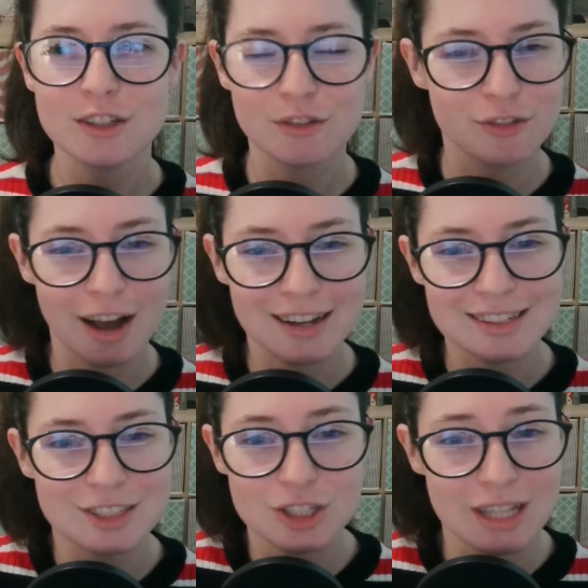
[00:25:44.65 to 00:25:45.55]
to
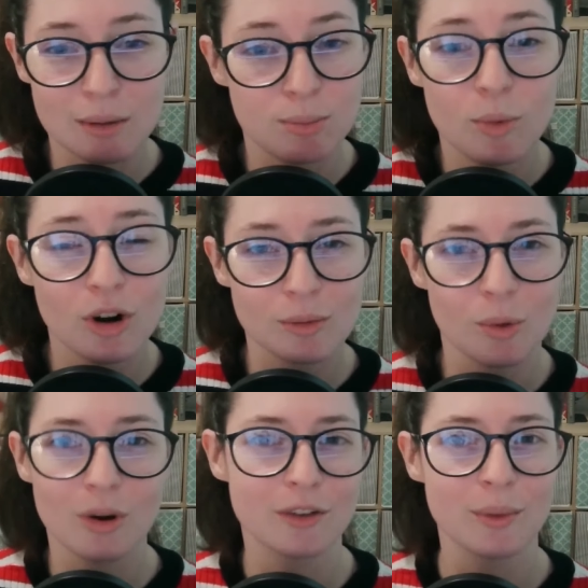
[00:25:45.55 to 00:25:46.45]
find just like more and
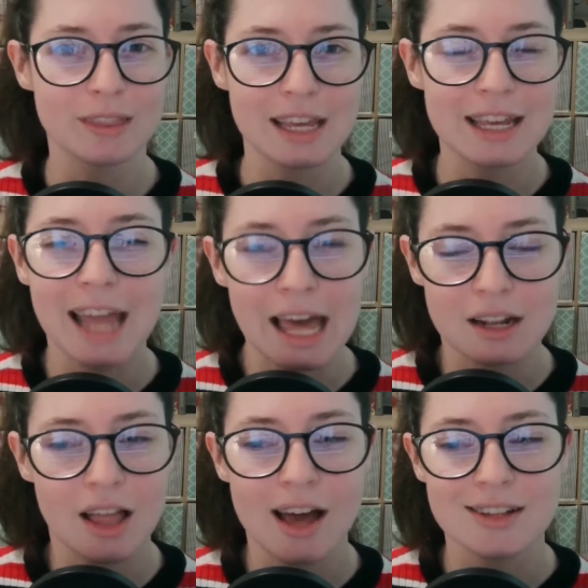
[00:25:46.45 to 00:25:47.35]
more of what they can
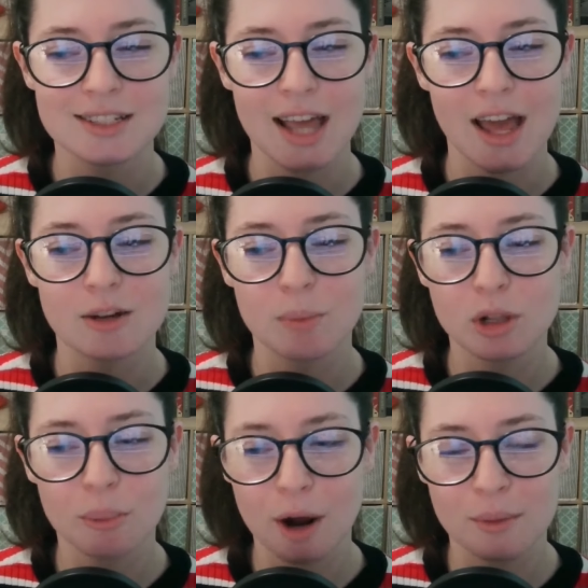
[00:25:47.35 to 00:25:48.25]
analyze and
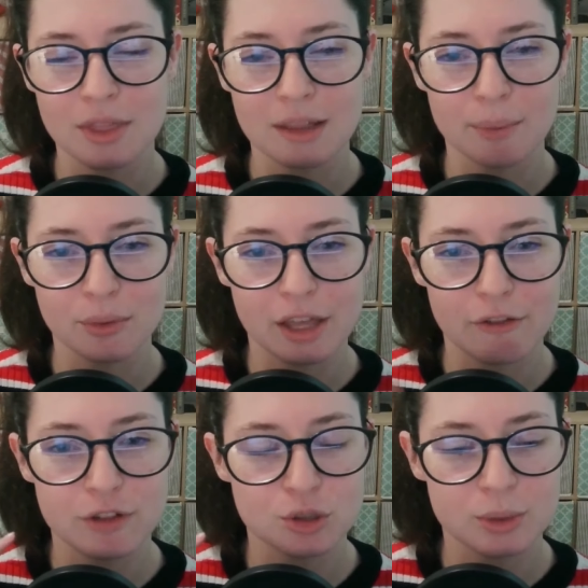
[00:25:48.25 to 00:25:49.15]
pull apart with it both
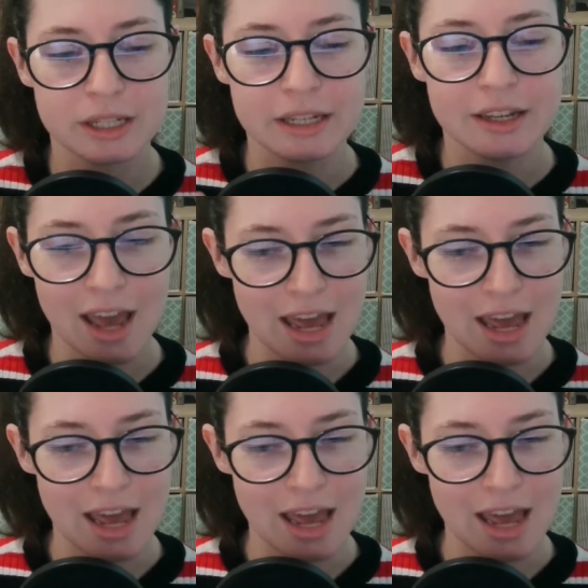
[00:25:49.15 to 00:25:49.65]
like visually